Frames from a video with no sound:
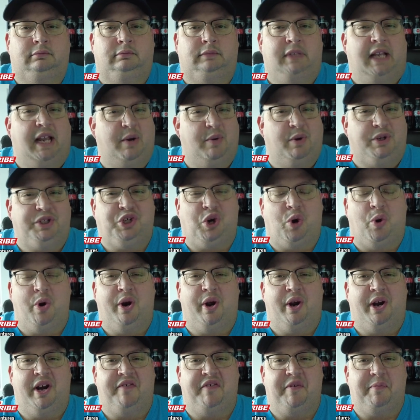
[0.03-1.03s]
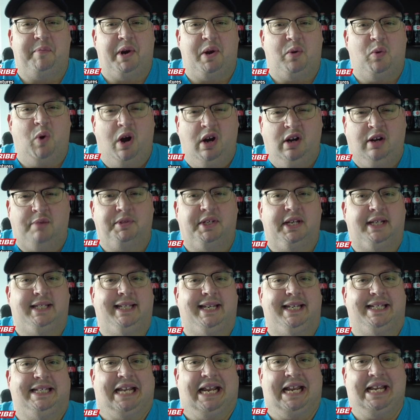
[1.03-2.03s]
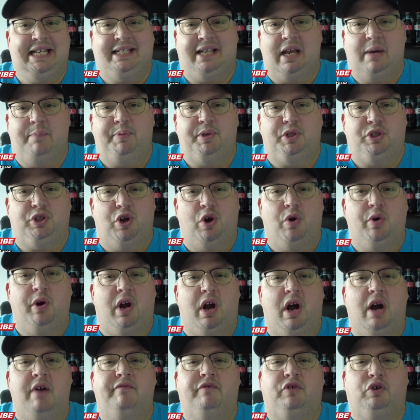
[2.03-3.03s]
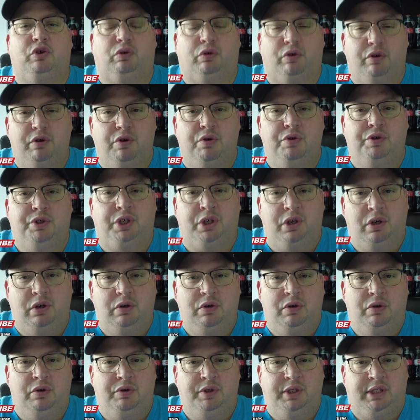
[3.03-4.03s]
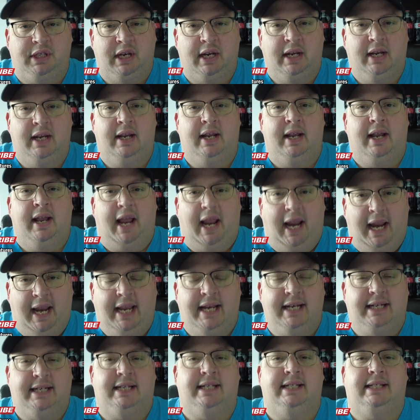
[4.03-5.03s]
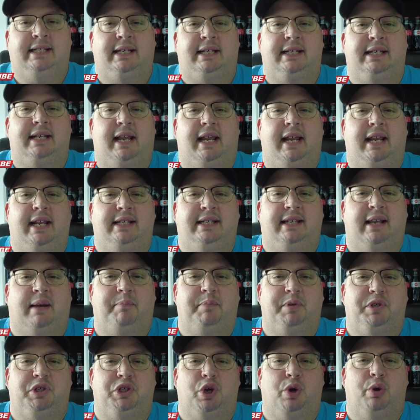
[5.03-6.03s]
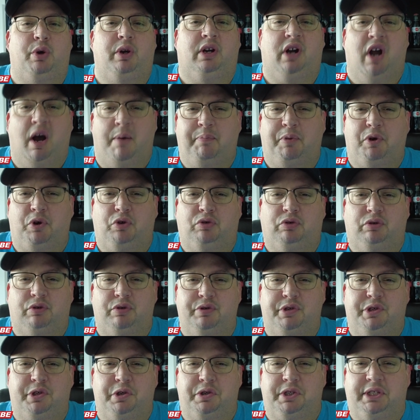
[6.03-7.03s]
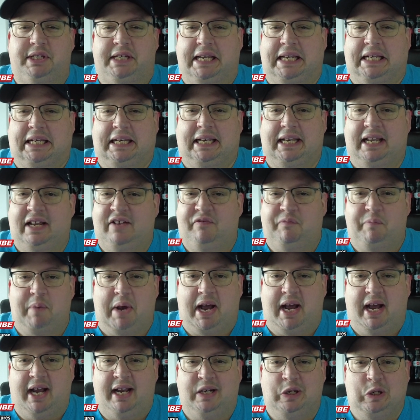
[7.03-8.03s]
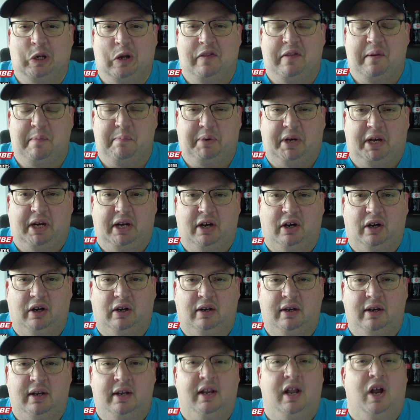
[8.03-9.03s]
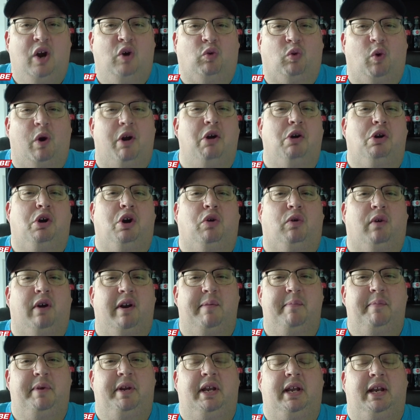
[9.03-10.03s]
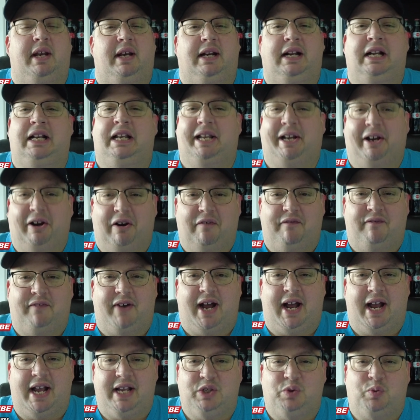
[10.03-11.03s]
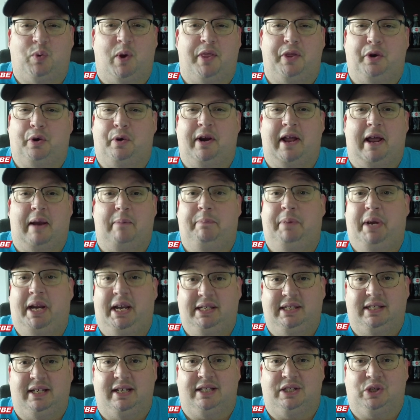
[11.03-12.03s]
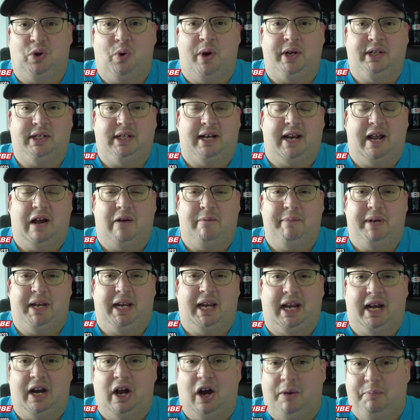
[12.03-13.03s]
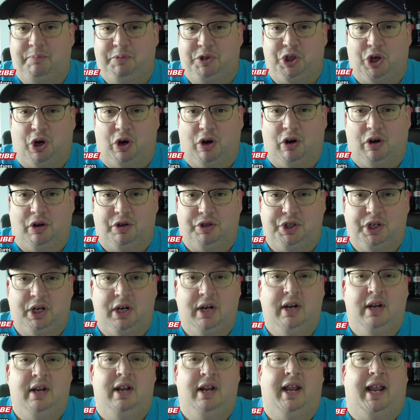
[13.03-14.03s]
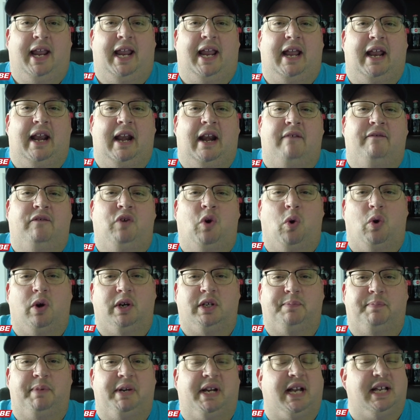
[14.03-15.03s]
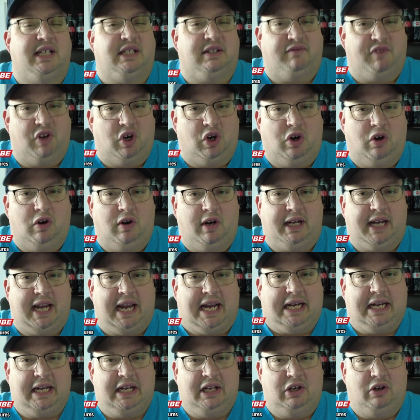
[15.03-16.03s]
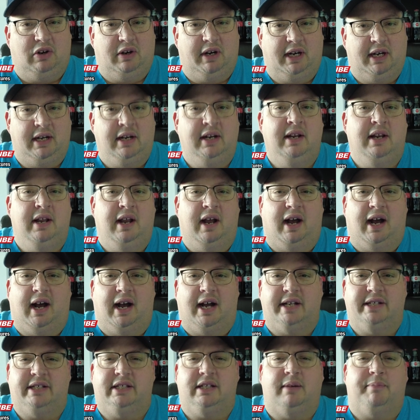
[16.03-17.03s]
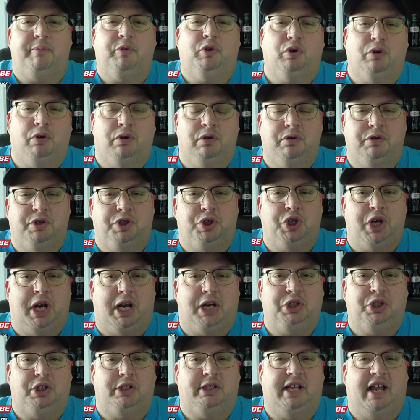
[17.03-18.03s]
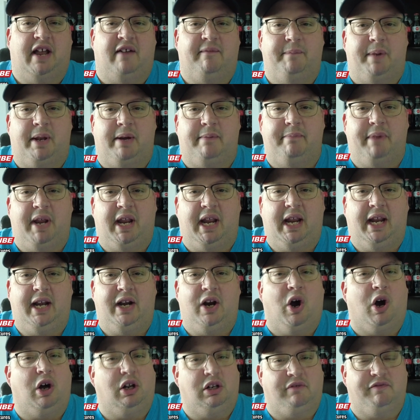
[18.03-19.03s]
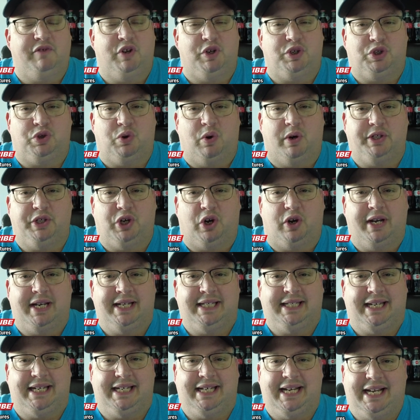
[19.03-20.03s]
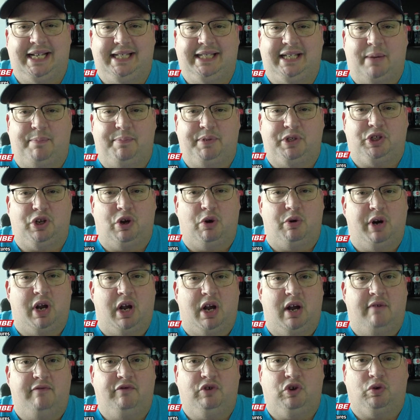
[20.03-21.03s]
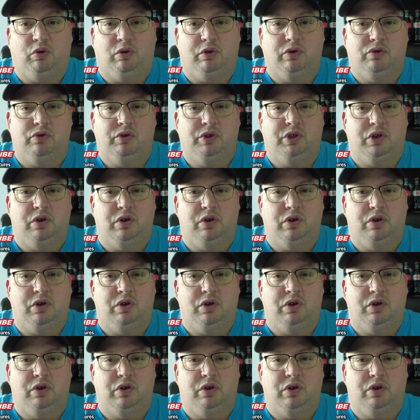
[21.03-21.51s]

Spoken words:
Hey, what's going on, everybody? Welcome to today's episode of Cruise News. And in today's episode, a couple cruisers get left behind on the pier. Royal Caribbean clarifies whether or not pizza is going to now be an upcharge. And of course, because of the Hurricane Hillary, some cruise changes have been made. All of those stories are in today's episode of Cruise